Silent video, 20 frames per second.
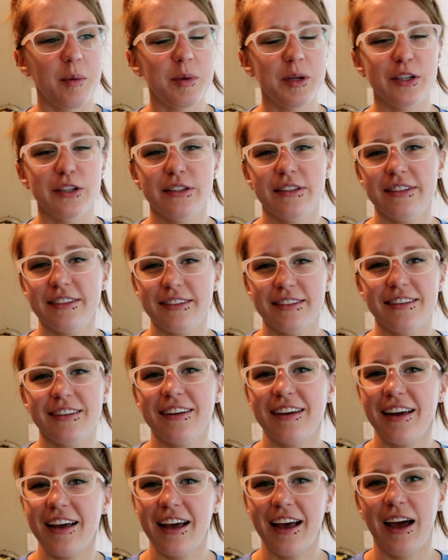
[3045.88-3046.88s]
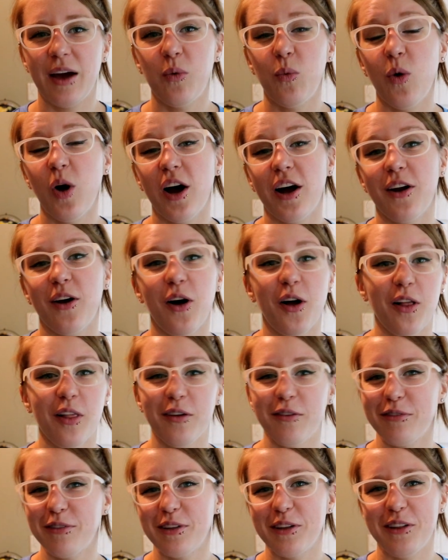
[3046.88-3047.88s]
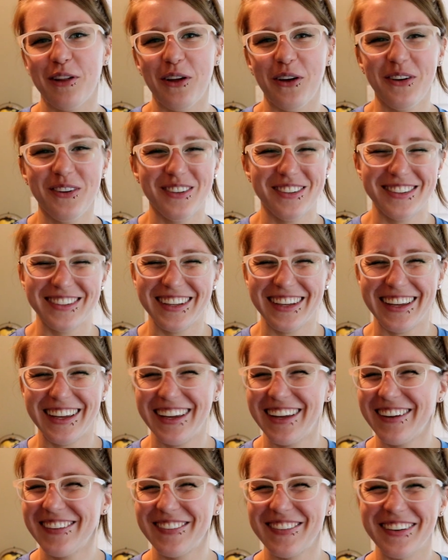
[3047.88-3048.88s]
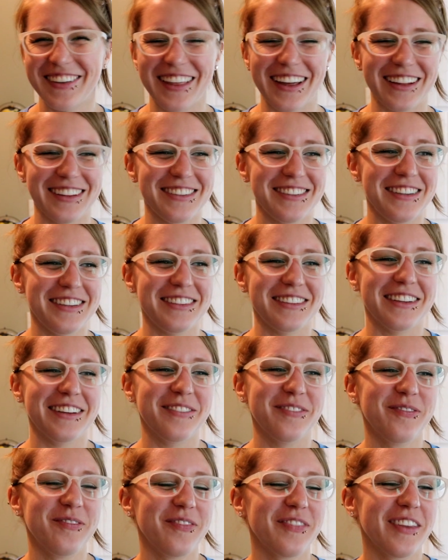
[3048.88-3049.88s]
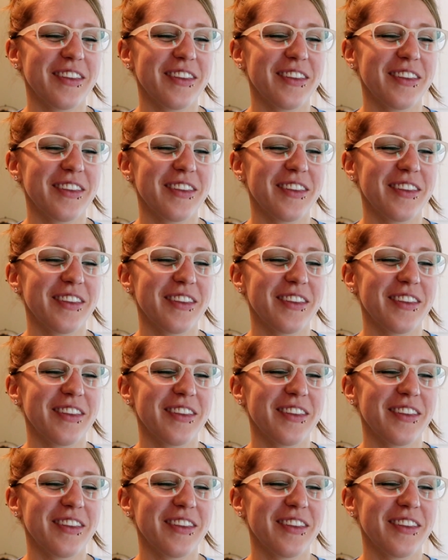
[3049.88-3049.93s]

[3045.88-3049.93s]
I mean, just, I want all of the clothes for that season.